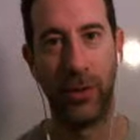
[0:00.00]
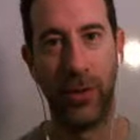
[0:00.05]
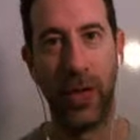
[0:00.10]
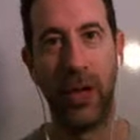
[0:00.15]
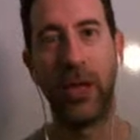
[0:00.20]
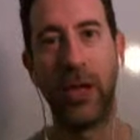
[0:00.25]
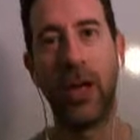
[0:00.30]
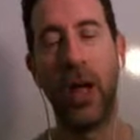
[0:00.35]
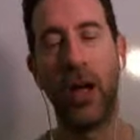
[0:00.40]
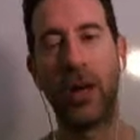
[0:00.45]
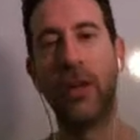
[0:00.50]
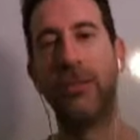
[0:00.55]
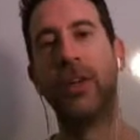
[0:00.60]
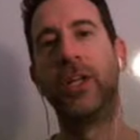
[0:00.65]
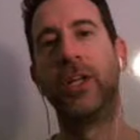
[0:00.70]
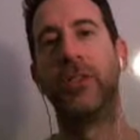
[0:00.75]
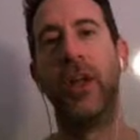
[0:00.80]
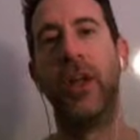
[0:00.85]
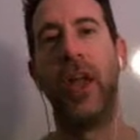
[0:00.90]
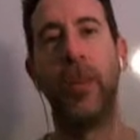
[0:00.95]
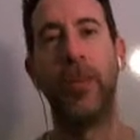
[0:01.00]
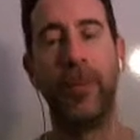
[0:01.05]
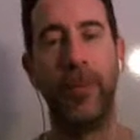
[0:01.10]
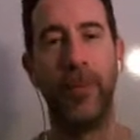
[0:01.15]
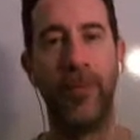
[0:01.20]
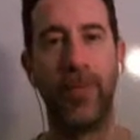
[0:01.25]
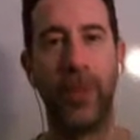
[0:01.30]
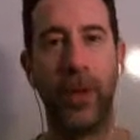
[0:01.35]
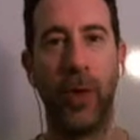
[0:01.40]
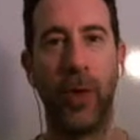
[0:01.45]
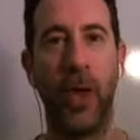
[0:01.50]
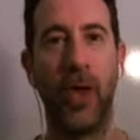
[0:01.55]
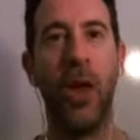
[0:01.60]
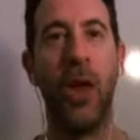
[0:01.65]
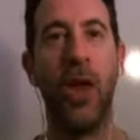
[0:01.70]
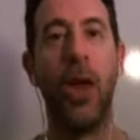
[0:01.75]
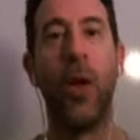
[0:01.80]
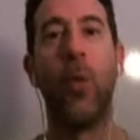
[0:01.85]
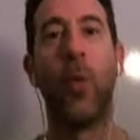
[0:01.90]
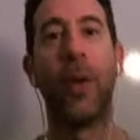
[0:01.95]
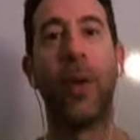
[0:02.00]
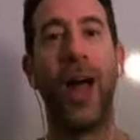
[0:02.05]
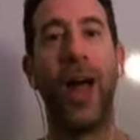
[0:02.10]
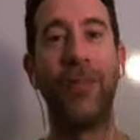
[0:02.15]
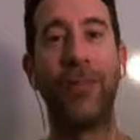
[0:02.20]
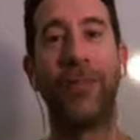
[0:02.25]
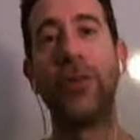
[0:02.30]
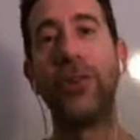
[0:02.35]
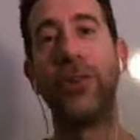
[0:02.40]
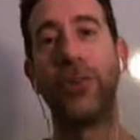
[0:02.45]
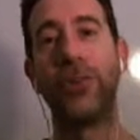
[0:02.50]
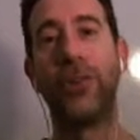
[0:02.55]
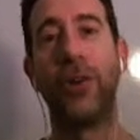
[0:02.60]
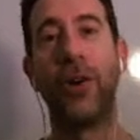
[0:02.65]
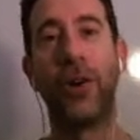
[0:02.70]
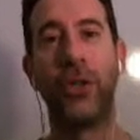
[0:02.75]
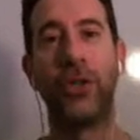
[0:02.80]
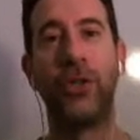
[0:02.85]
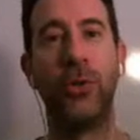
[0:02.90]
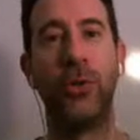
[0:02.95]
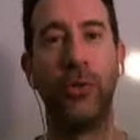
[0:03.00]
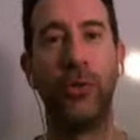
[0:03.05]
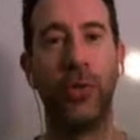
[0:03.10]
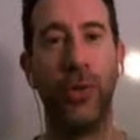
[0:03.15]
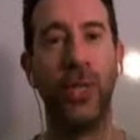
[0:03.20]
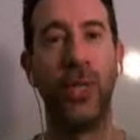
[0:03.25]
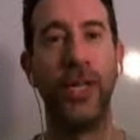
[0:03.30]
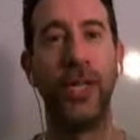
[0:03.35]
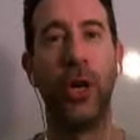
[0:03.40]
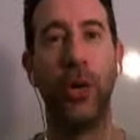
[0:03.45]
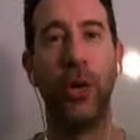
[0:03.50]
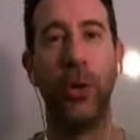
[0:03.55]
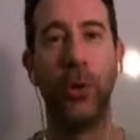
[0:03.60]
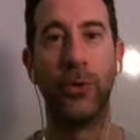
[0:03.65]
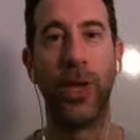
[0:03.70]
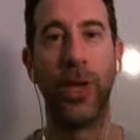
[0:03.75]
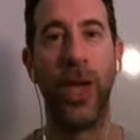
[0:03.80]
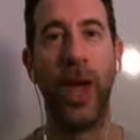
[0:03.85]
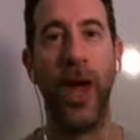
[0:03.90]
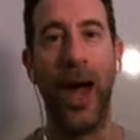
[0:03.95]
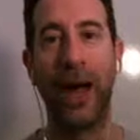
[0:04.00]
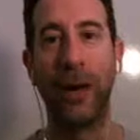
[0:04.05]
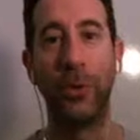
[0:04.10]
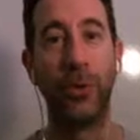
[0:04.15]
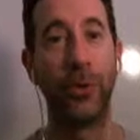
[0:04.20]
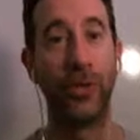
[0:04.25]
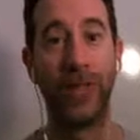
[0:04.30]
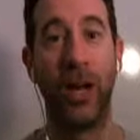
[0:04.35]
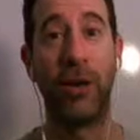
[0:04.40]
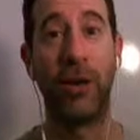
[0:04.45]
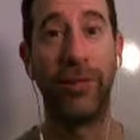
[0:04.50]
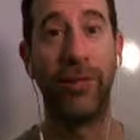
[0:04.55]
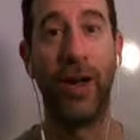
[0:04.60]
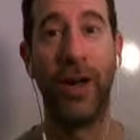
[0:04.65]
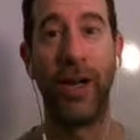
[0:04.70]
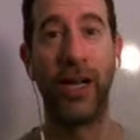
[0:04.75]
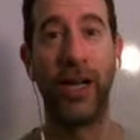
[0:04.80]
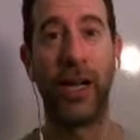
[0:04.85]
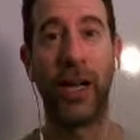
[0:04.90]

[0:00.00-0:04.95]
I give an example, okay? When I first started shooting videos, I was terrified.